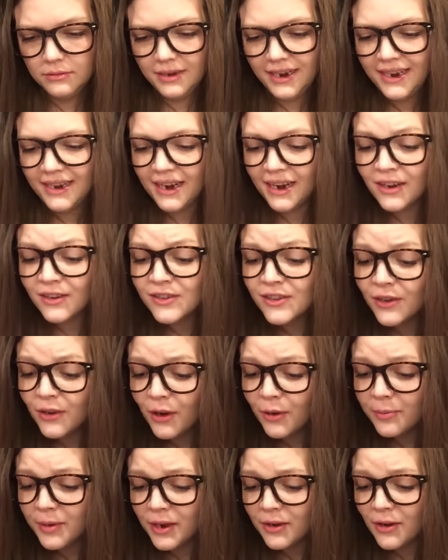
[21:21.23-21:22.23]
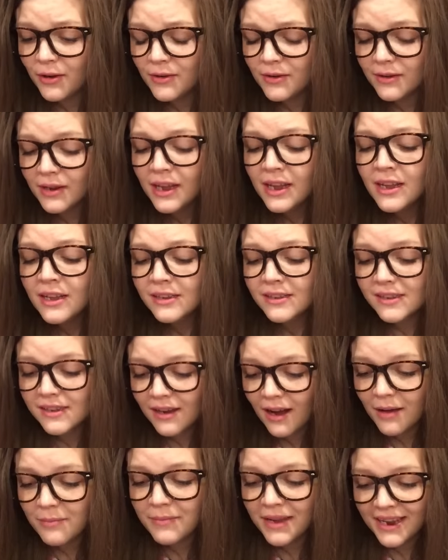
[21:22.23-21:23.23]
And I also hope you don't
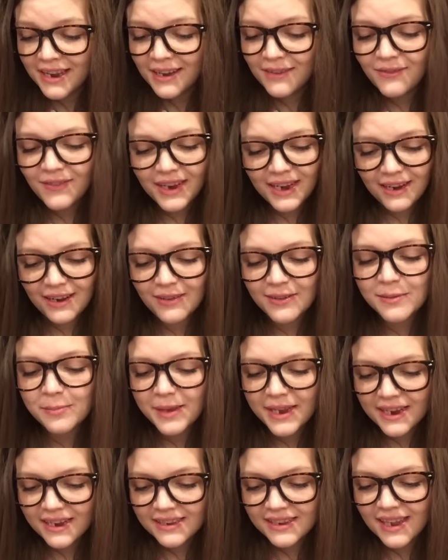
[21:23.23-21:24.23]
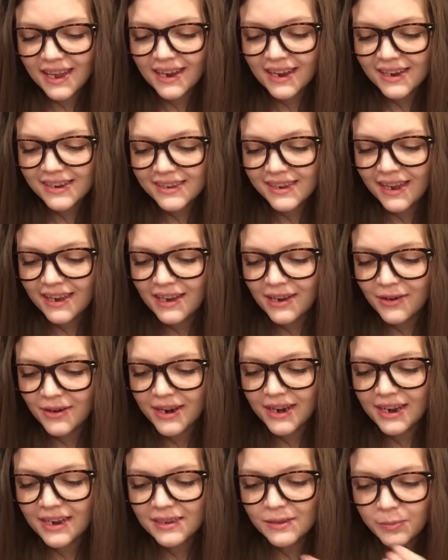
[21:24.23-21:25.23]
stop making videos because, like I said, you're
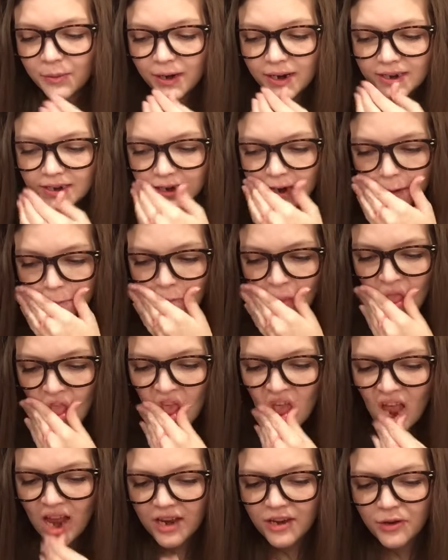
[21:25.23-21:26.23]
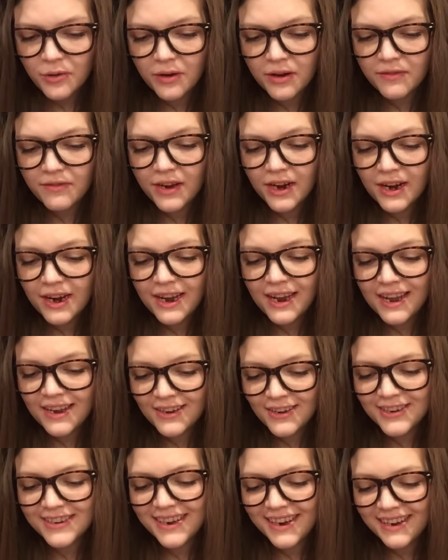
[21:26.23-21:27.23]
an inspiration and you are very
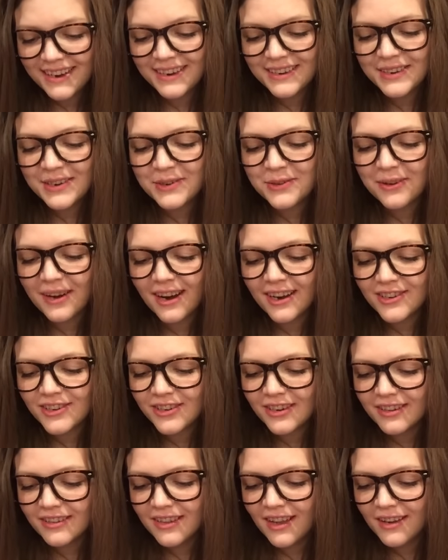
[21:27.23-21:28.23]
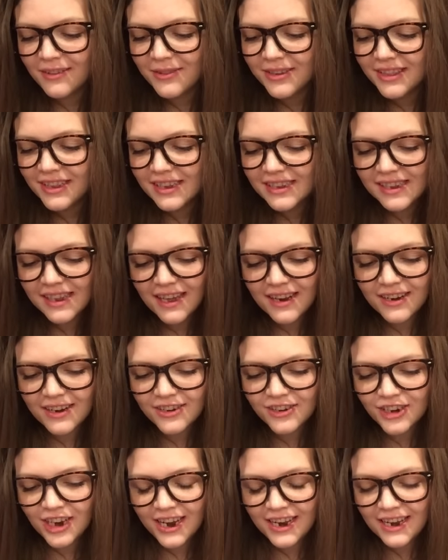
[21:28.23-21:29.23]
entertaining to watch. Along with this
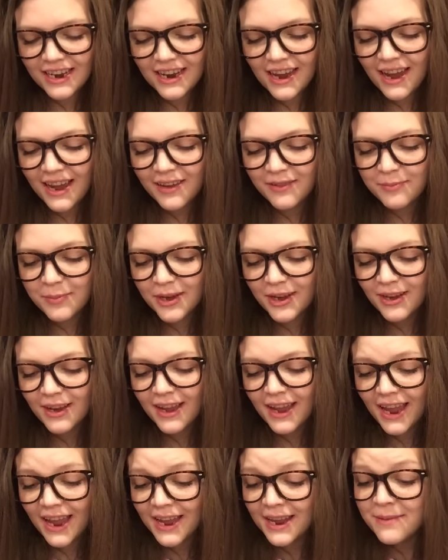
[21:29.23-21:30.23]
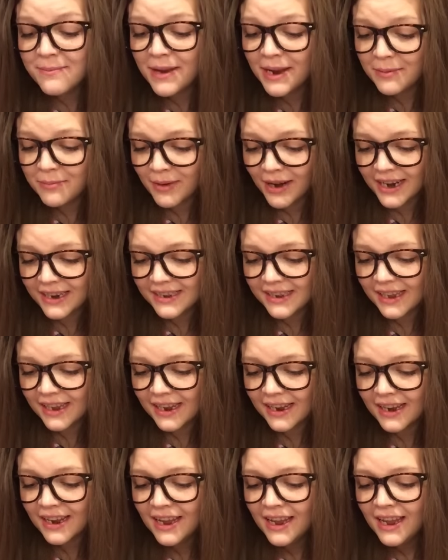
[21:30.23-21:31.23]
letter, Shanny, I have put a handmade
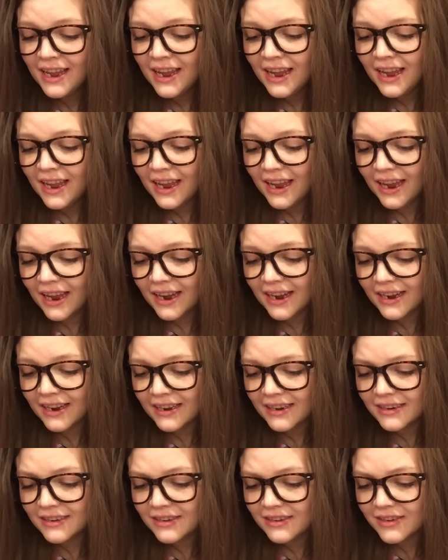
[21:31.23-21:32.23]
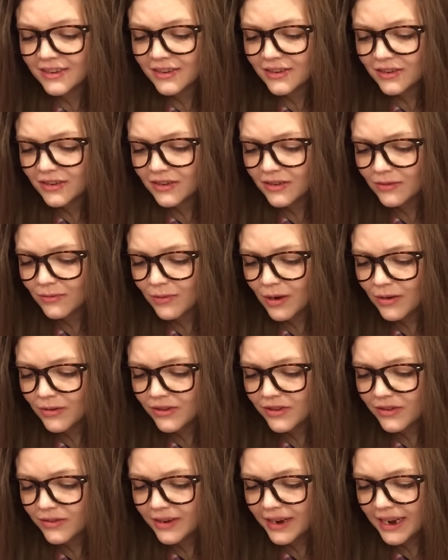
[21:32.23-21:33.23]
bracelet and
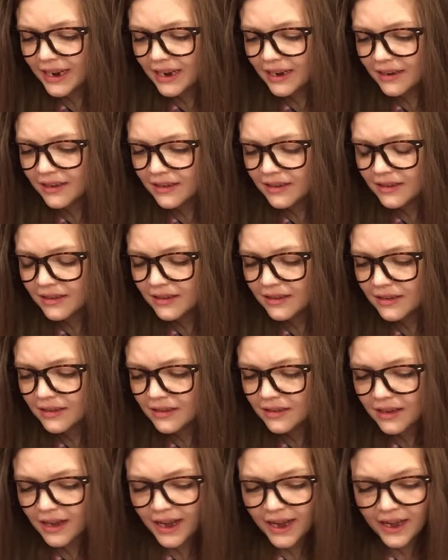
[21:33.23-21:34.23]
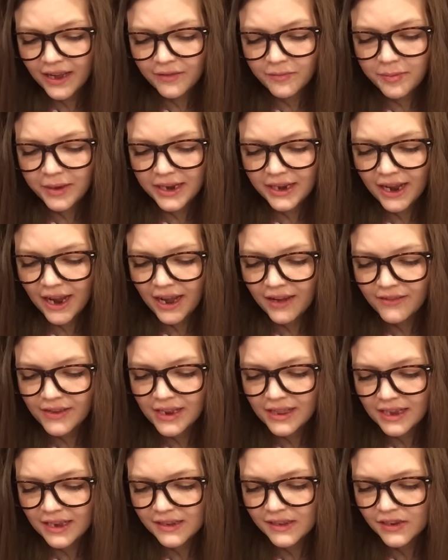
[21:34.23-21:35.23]
rosary. I have been
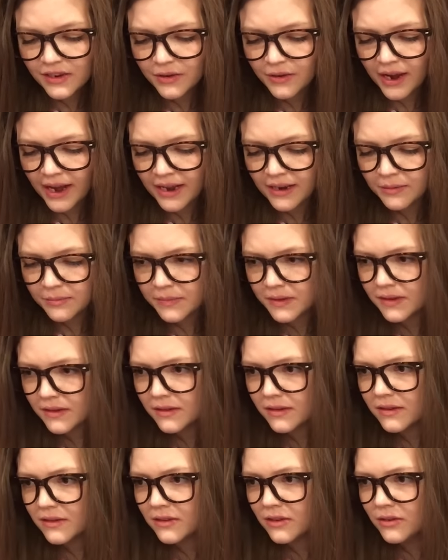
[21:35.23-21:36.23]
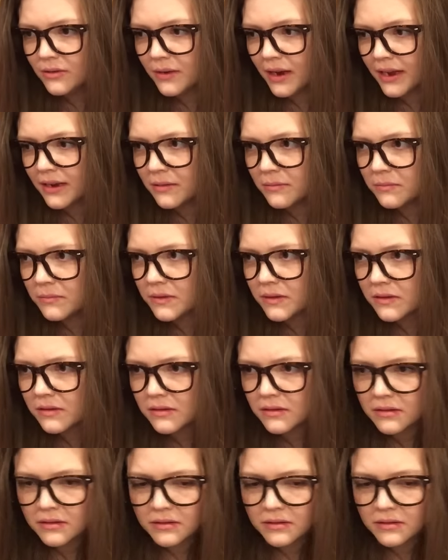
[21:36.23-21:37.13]
having these two items. Two items?